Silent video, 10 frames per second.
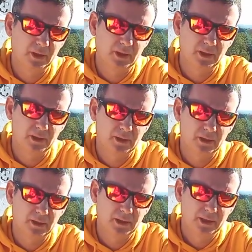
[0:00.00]

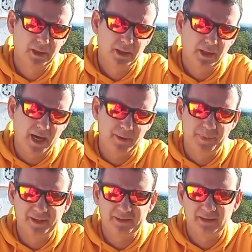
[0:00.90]
uh,
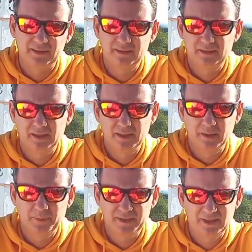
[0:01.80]
eyepieces.
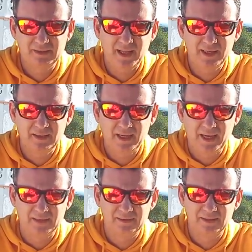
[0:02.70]
Uh, but this line
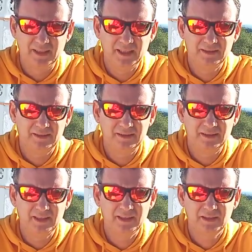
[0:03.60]
has, it's
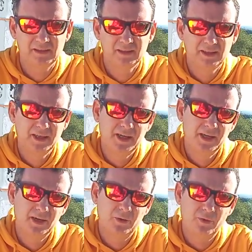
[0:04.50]
this
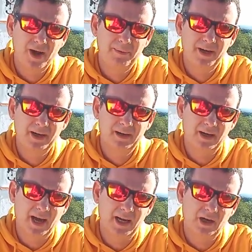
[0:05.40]
rubber
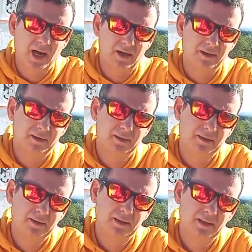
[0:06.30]
eye guard,
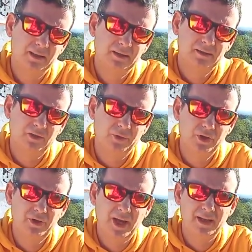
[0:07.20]
so
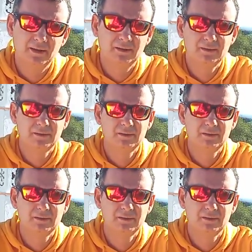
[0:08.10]
you can